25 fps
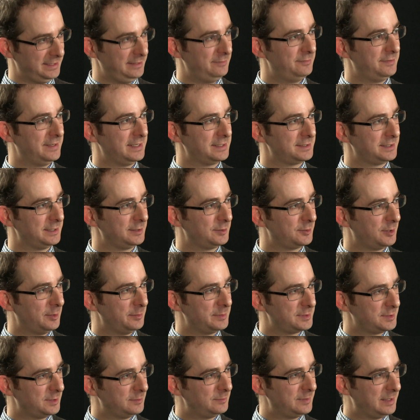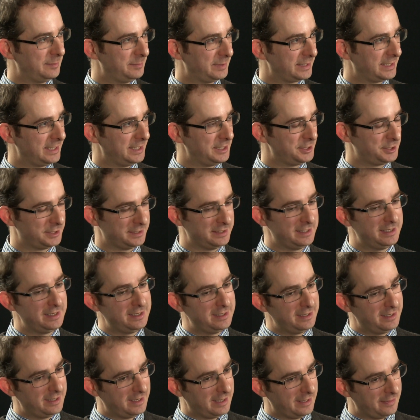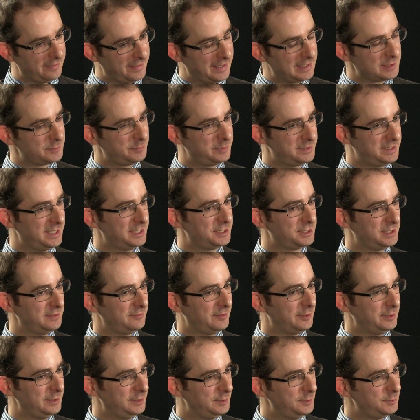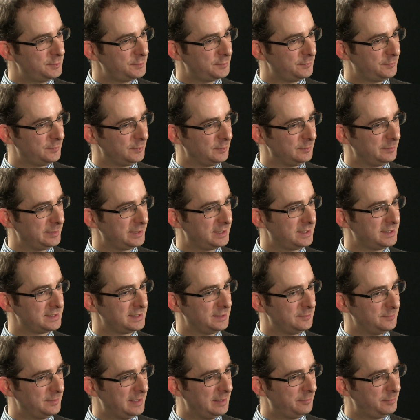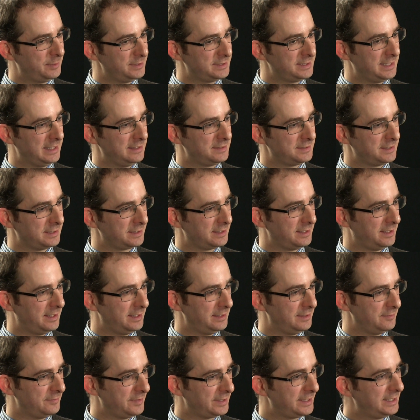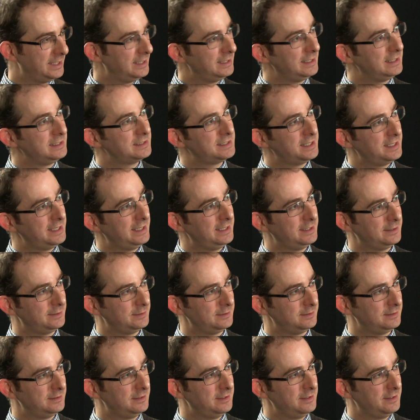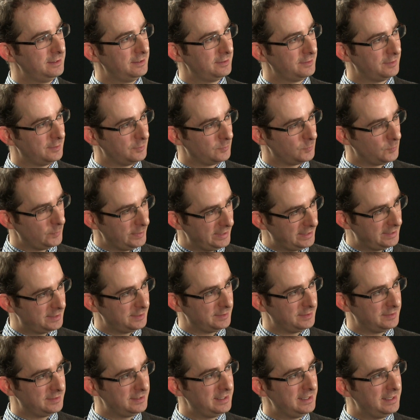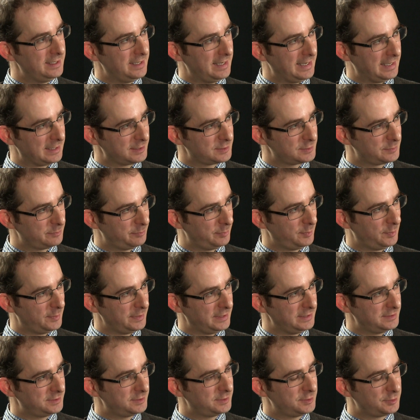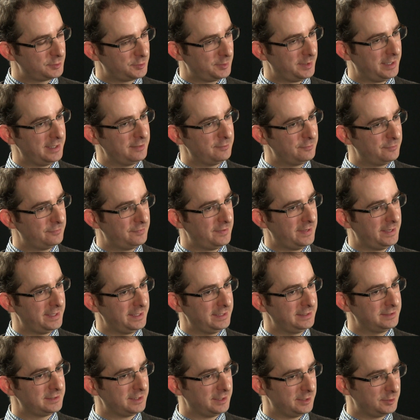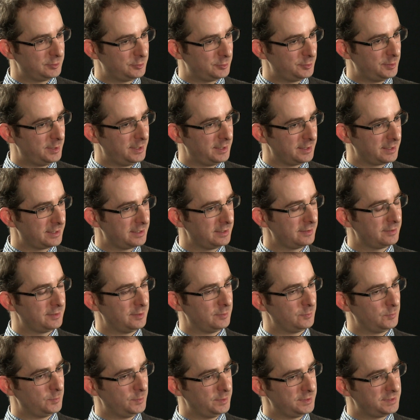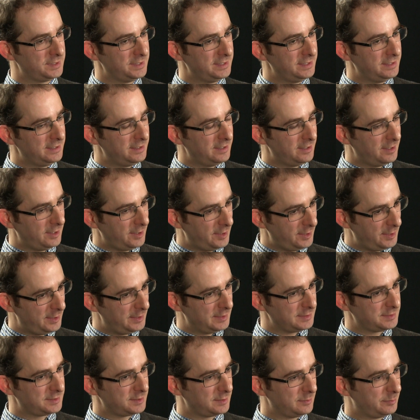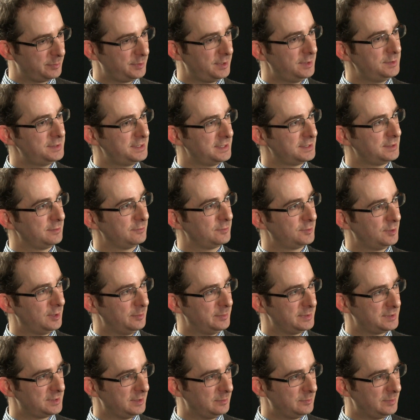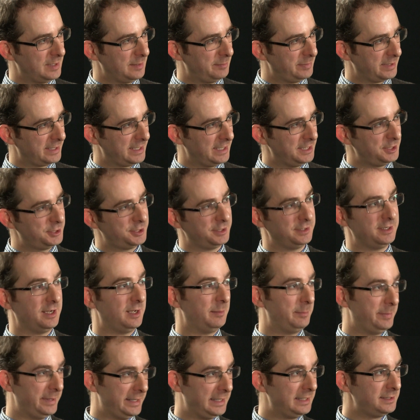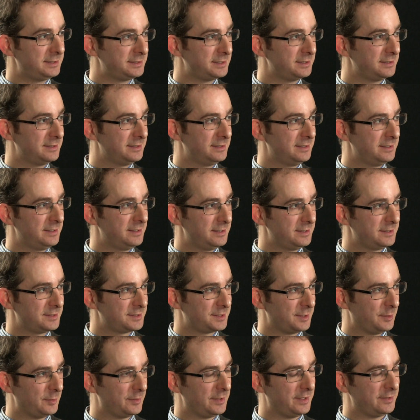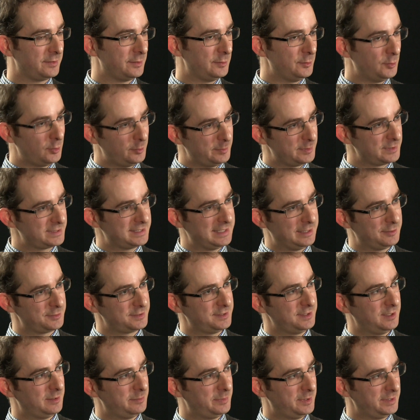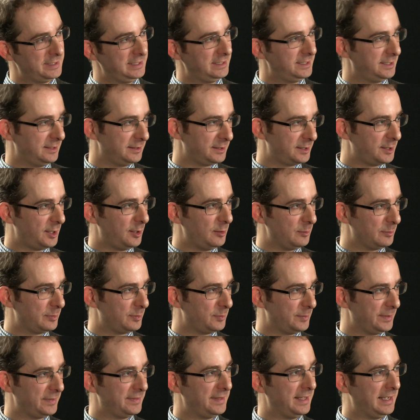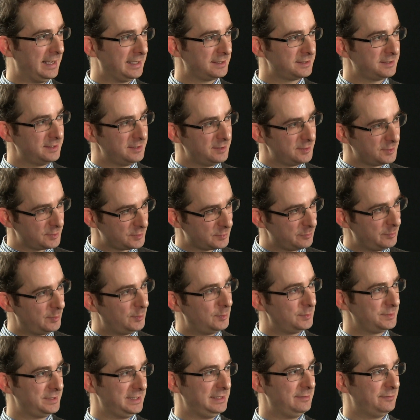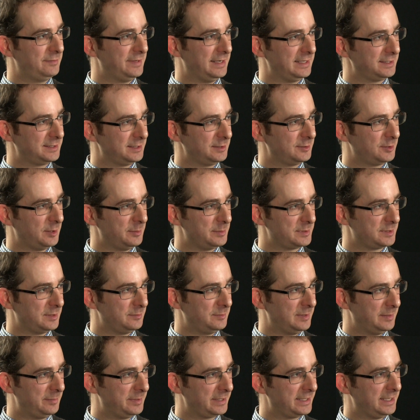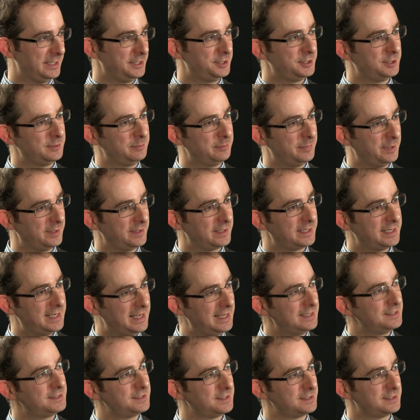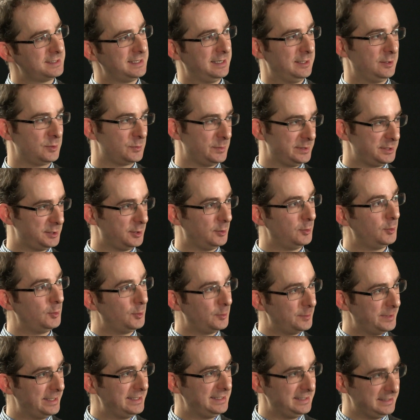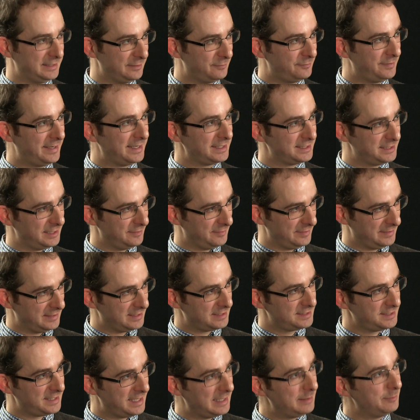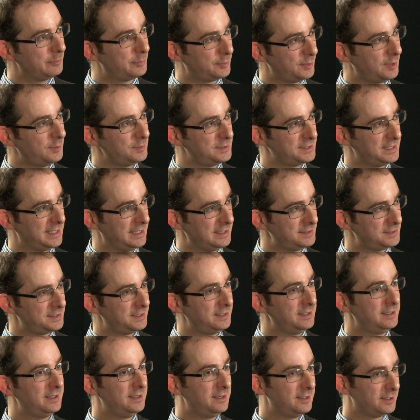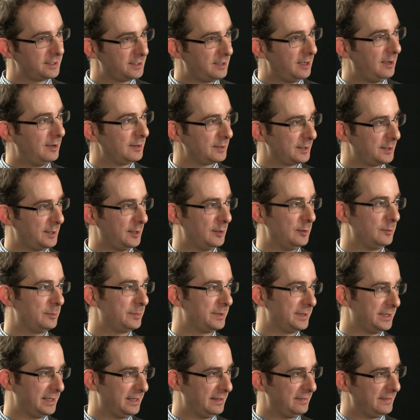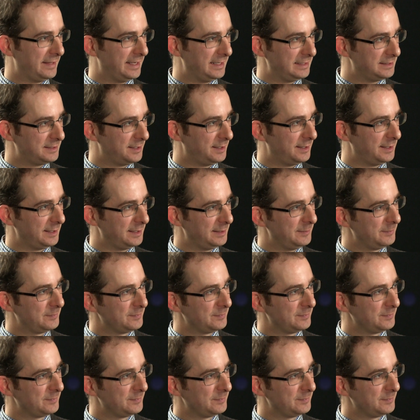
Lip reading: defects in chromosome replication. And that's potentially very useful because it represents a kind of Achilles heel that we can exploit to try and find a drug that would hurt the process of chromosome replication a bit, so that the normal cells in our body can cope with that small defect in chromosome replication, but the cancer cells, which are already defective in the same process, can't cope and they die.